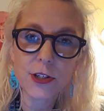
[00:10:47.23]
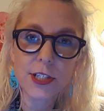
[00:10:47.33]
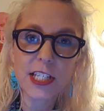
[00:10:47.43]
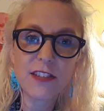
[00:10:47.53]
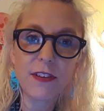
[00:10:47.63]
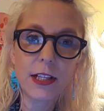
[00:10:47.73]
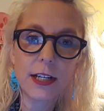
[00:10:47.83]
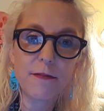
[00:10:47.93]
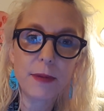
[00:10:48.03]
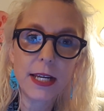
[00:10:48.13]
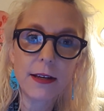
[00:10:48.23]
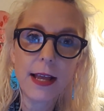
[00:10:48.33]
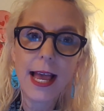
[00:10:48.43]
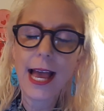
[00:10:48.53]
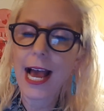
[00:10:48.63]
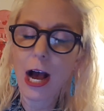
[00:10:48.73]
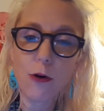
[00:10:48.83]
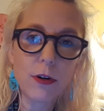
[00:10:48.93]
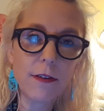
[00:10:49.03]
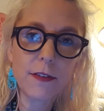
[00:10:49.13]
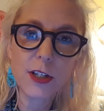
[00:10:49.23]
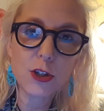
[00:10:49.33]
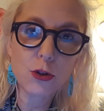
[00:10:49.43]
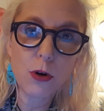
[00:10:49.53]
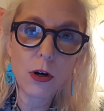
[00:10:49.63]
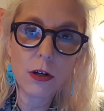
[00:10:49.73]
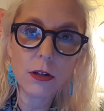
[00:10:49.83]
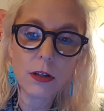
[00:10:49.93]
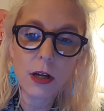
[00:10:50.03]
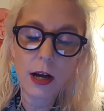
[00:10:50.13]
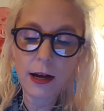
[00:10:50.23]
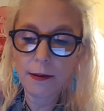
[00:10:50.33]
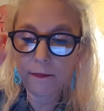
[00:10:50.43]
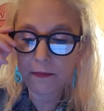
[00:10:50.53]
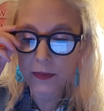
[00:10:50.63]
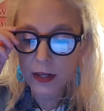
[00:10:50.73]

There's this feeling of being out of control um,